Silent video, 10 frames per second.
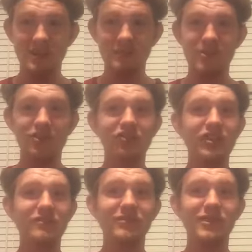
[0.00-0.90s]
going to be a
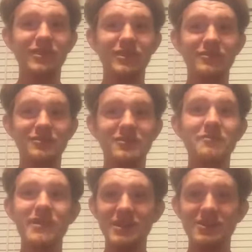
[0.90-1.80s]
great video, so
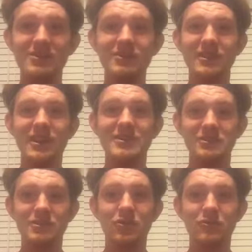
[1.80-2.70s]
make sure you
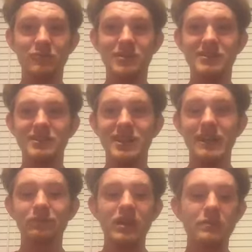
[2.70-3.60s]
guys don't miss
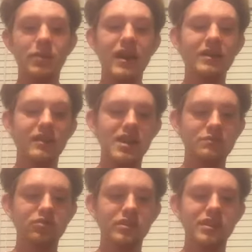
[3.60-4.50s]
that. Backlash
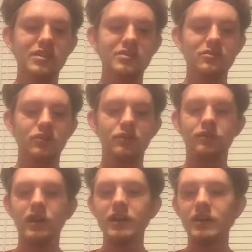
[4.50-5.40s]
predictions on
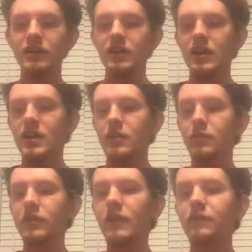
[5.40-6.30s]
Friday. And
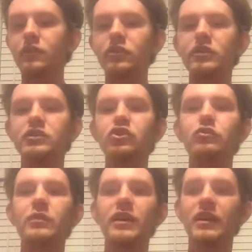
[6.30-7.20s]
without further ado,
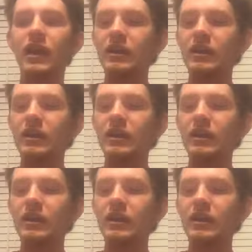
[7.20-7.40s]
man,